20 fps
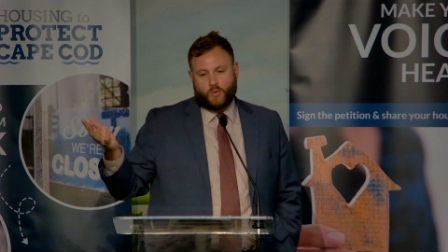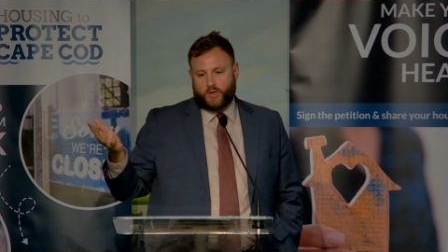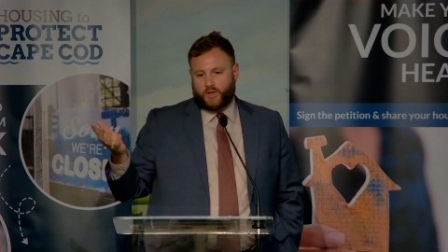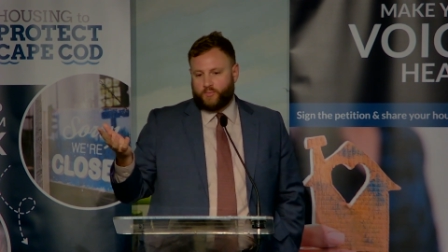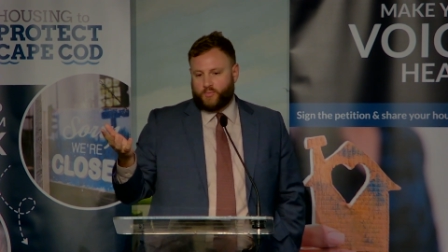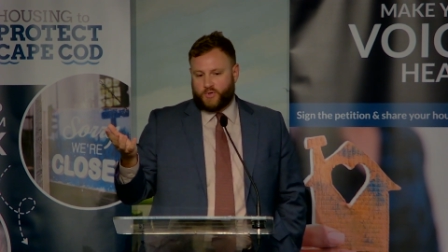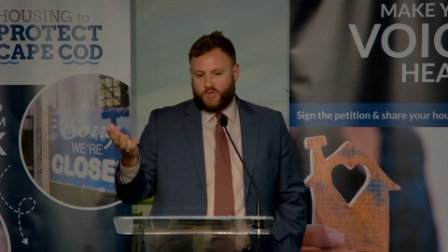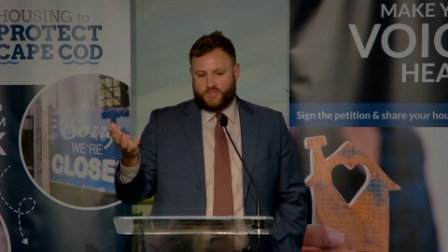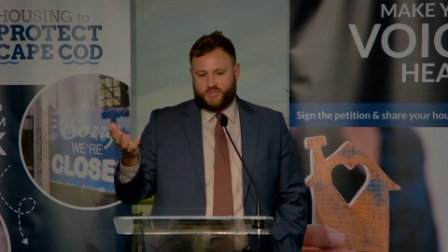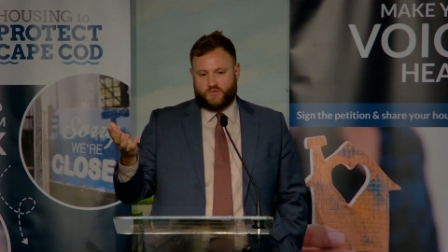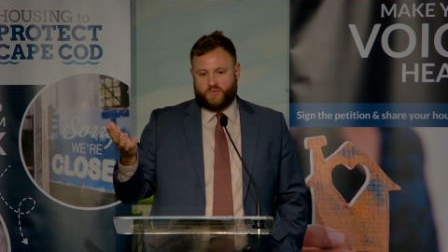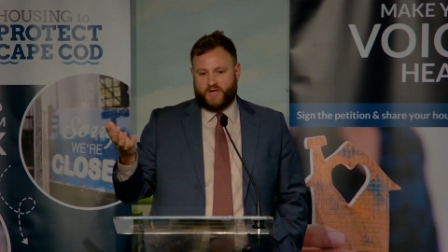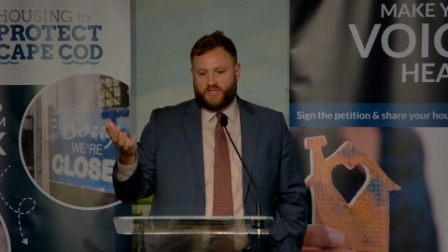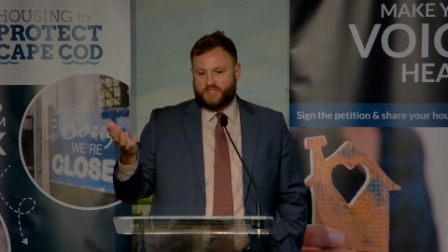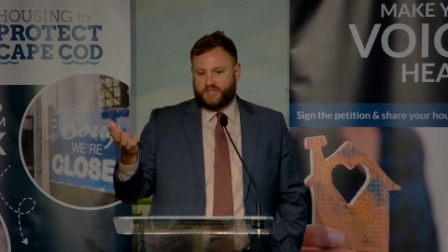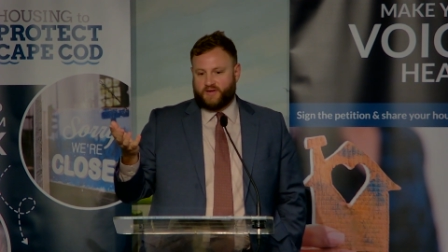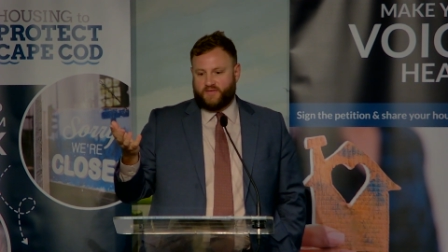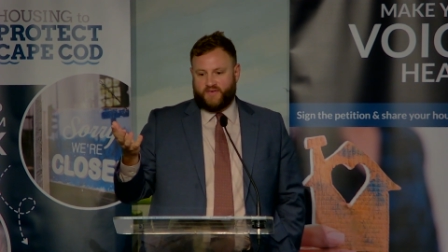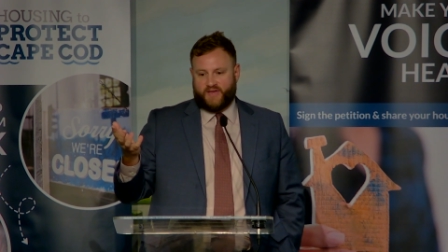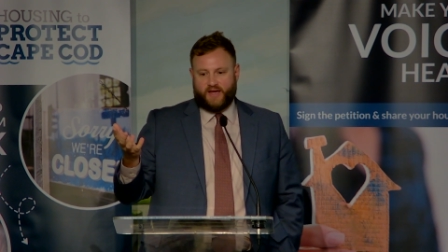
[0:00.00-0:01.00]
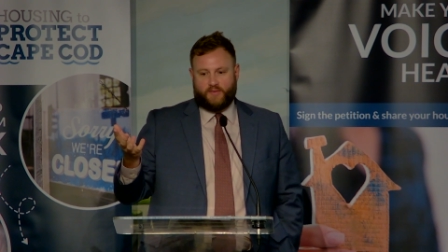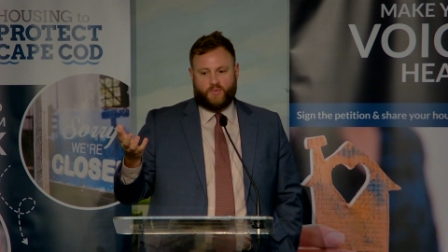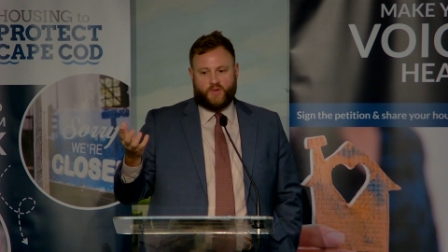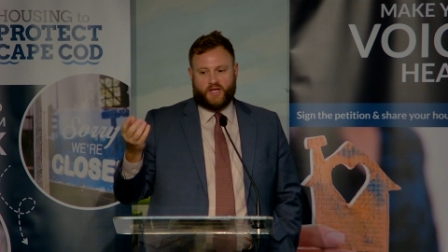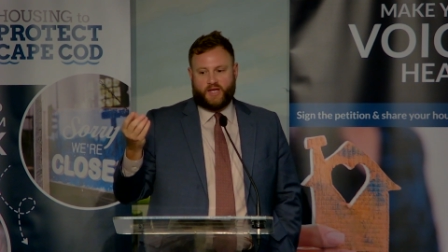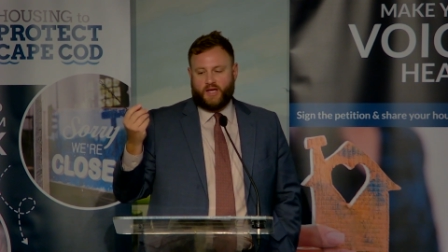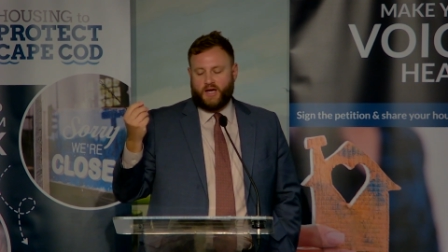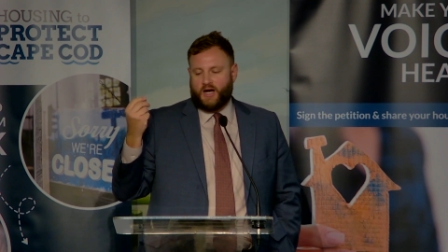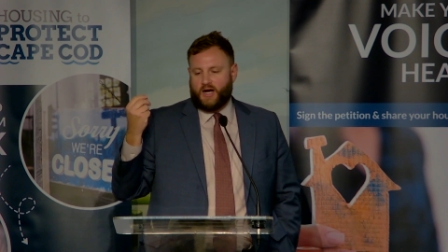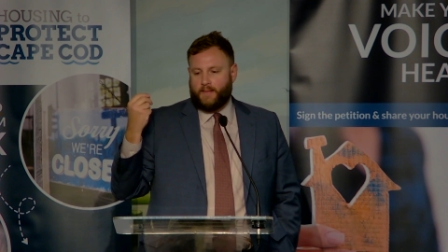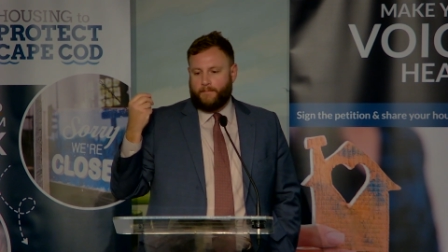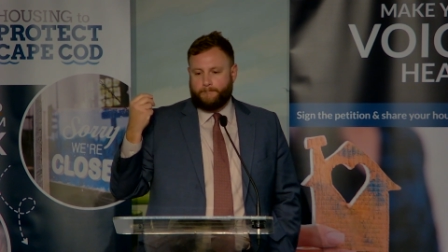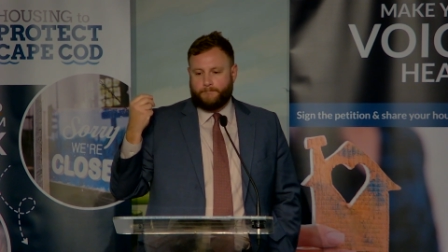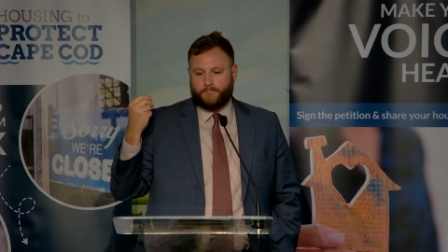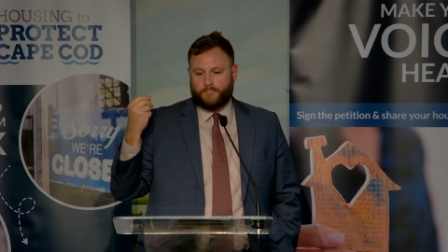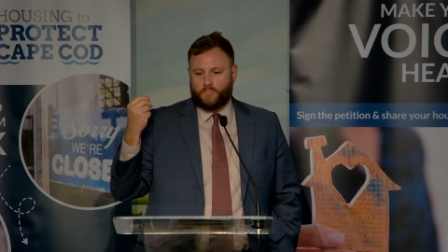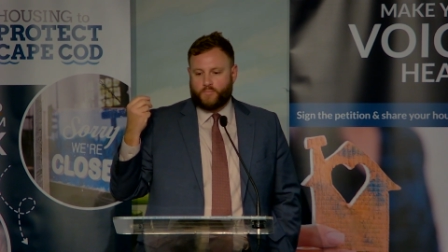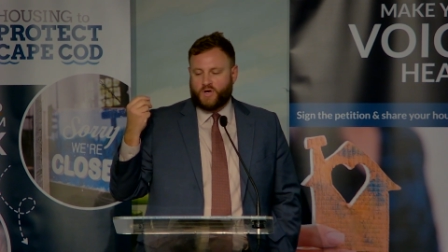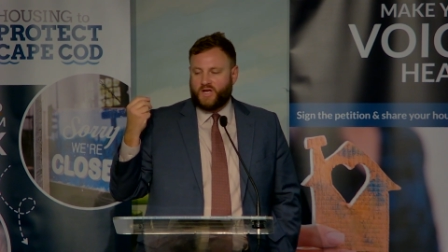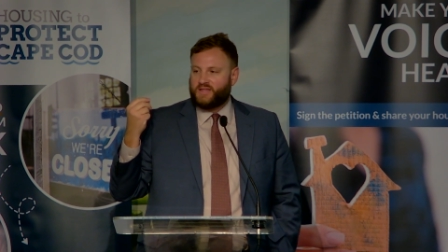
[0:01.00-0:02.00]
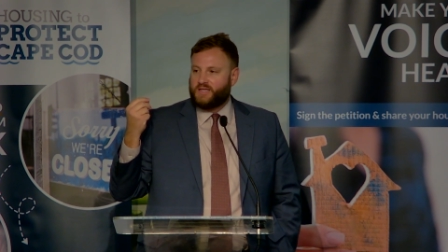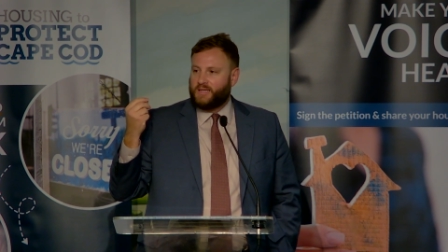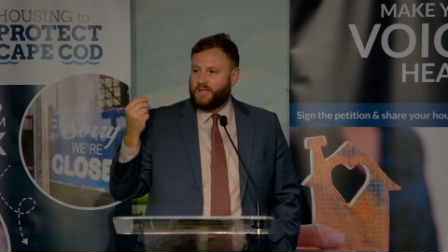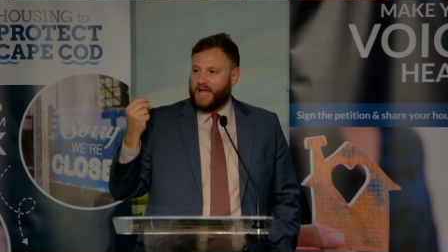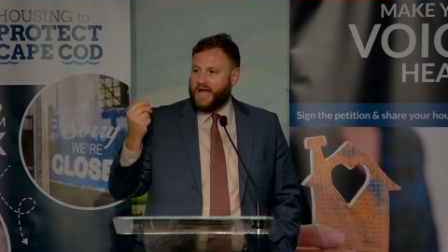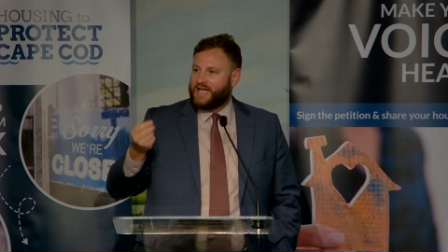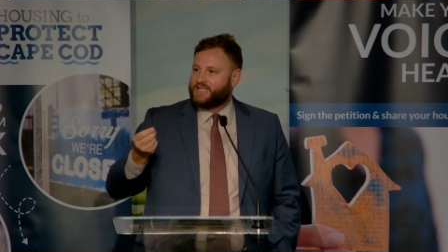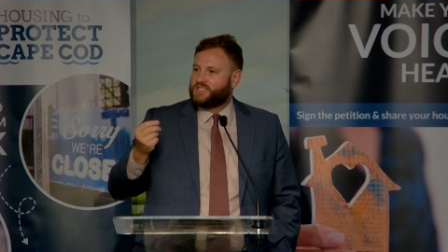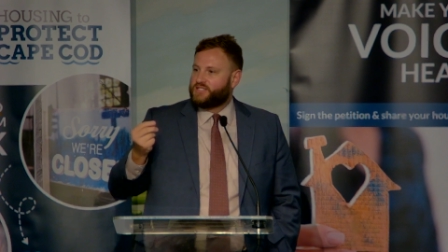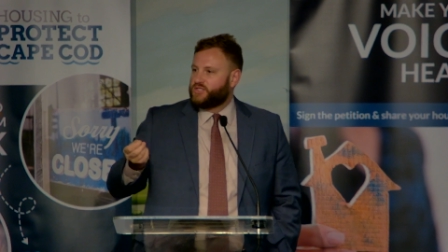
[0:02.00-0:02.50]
person raising a family. Probably the last